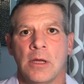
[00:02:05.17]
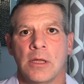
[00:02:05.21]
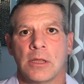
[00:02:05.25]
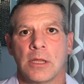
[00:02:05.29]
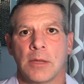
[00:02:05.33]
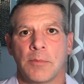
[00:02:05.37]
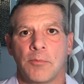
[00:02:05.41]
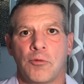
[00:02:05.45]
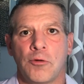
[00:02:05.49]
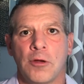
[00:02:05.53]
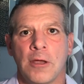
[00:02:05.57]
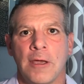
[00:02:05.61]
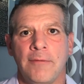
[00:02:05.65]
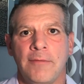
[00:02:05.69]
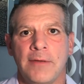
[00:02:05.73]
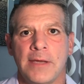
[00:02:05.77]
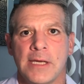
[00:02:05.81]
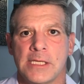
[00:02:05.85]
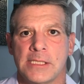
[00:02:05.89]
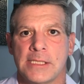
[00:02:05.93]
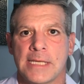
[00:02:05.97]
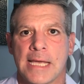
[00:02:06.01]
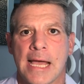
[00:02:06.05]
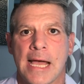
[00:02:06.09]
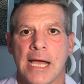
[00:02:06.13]
the
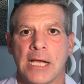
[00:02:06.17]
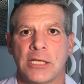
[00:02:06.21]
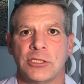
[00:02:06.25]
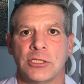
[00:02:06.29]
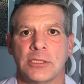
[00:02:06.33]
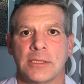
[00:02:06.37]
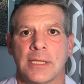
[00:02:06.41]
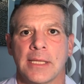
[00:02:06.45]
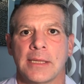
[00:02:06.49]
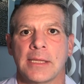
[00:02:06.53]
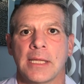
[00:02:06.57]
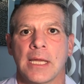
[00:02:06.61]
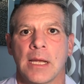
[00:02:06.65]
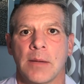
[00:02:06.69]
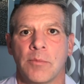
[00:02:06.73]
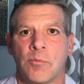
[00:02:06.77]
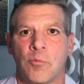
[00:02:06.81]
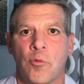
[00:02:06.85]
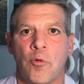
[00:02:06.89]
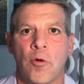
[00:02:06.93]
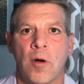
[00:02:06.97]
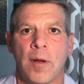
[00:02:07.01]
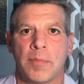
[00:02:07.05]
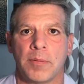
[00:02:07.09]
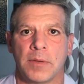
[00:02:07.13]
previous action that they
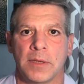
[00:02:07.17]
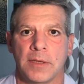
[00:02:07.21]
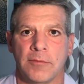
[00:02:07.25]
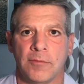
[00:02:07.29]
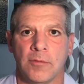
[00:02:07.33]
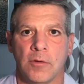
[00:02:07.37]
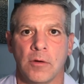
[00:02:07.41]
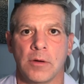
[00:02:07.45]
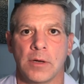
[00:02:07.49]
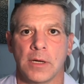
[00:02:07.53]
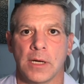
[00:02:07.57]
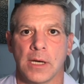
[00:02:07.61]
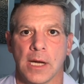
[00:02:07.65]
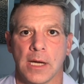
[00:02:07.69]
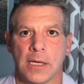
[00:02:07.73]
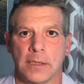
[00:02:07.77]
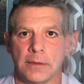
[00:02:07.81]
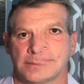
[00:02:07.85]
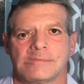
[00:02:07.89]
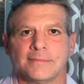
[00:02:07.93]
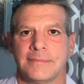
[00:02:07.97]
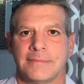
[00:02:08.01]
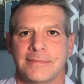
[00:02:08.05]
abruptly voted on.